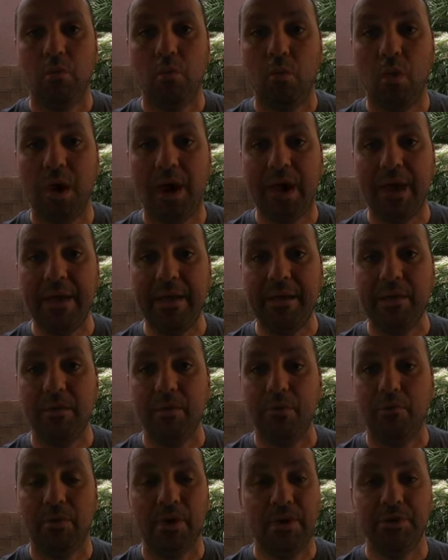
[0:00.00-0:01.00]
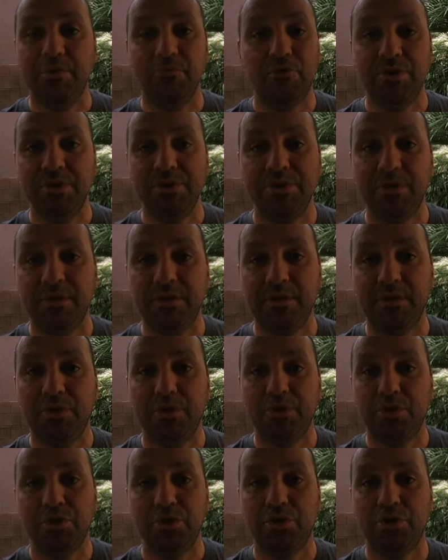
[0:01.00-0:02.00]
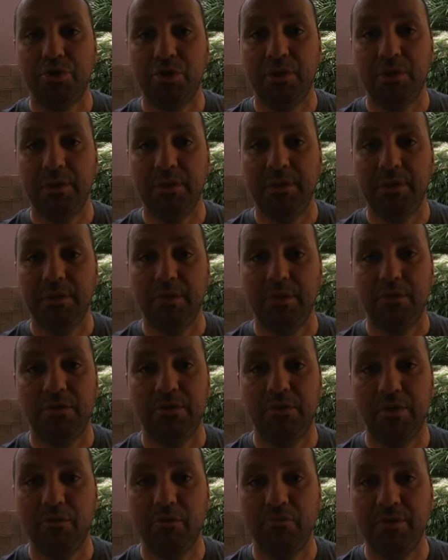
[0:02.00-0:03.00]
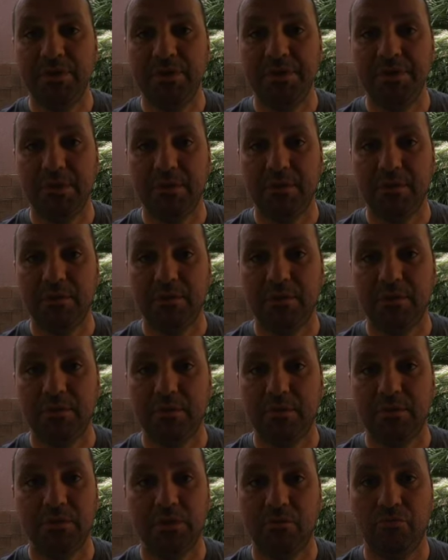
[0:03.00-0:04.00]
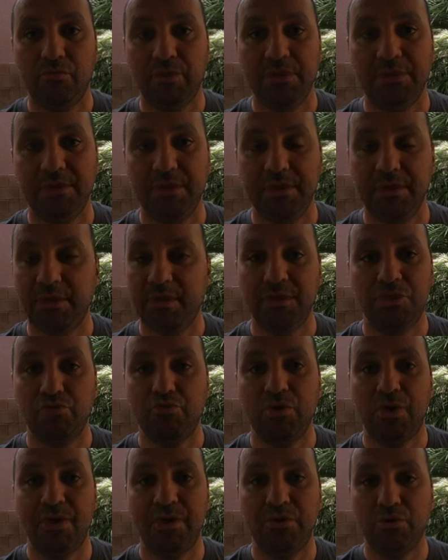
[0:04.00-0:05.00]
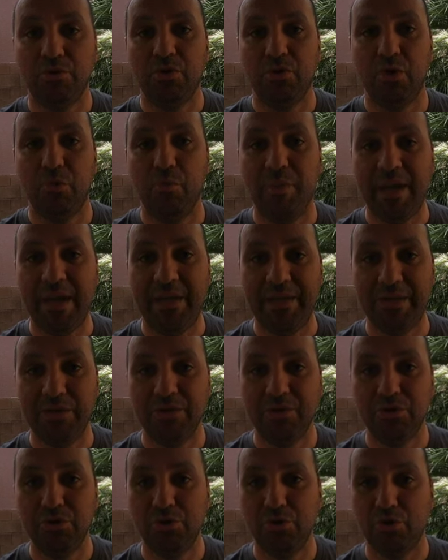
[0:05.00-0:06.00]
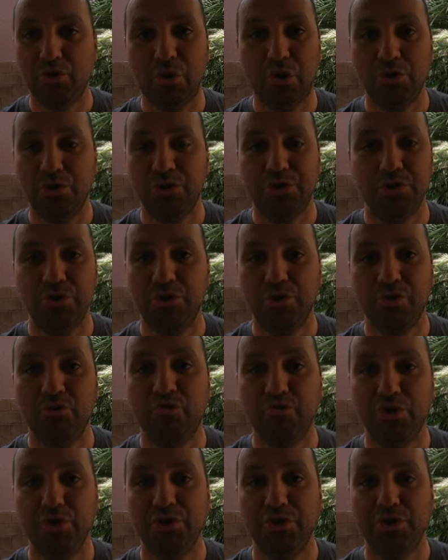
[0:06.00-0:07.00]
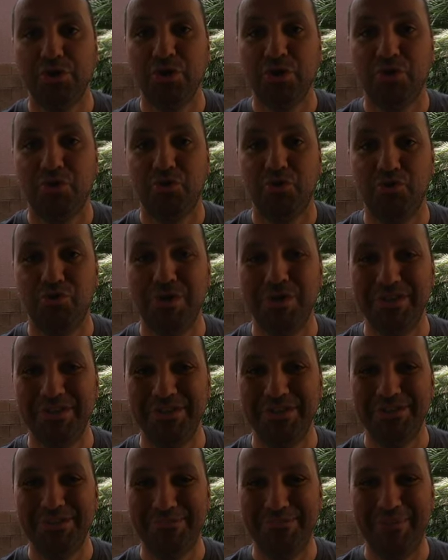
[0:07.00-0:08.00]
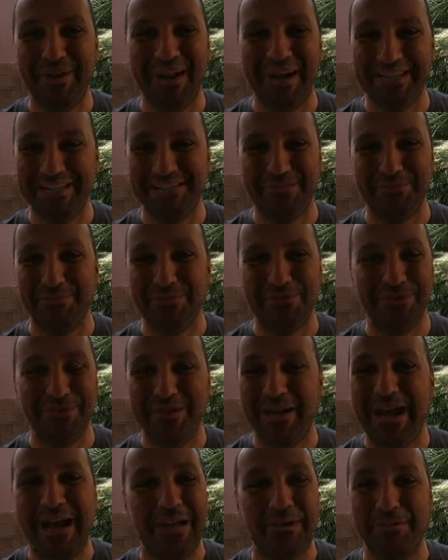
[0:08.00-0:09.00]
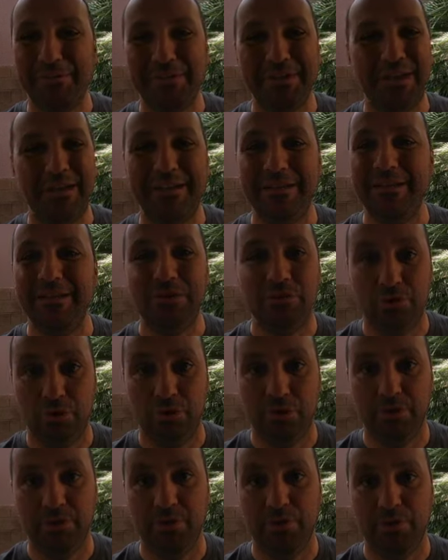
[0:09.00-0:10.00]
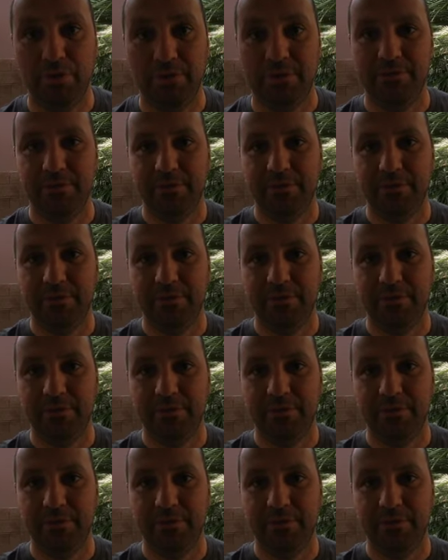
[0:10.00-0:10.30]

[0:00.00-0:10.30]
Why? Why are you rinsing it? You just cooked it. Don't rinse it. Don't rinse it. It's ready to go back into the sauce. There's no reason to rinse your pasta water. I don't get it. Don't do it.